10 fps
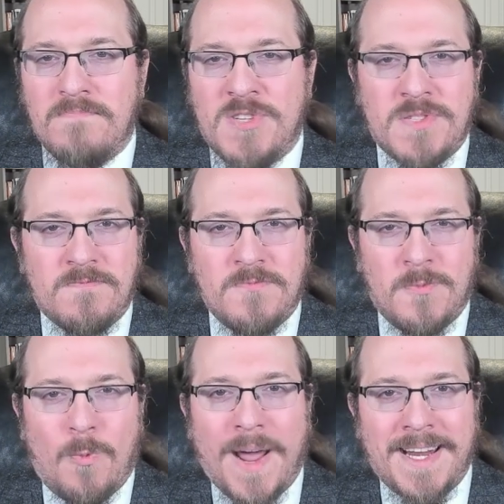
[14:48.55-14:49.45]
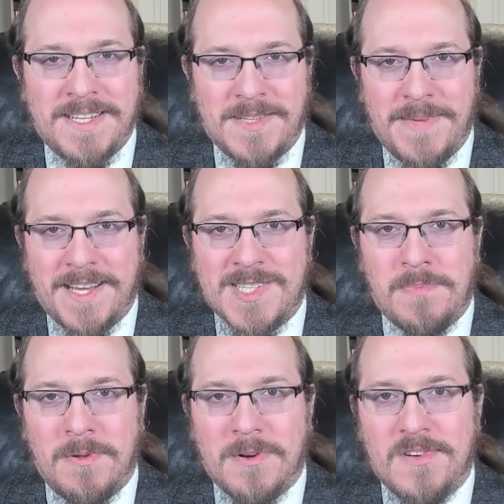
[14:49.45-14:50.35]
just waiting to be
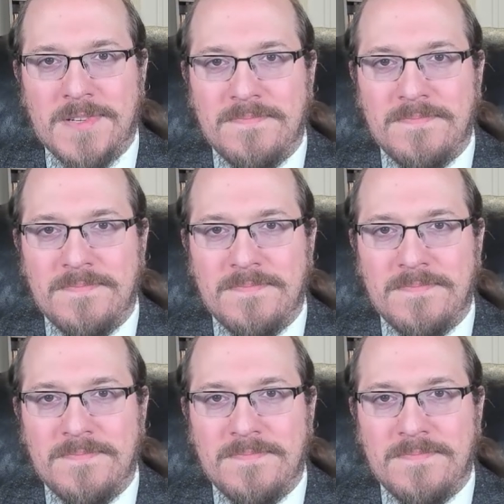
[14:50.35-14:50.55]
explored.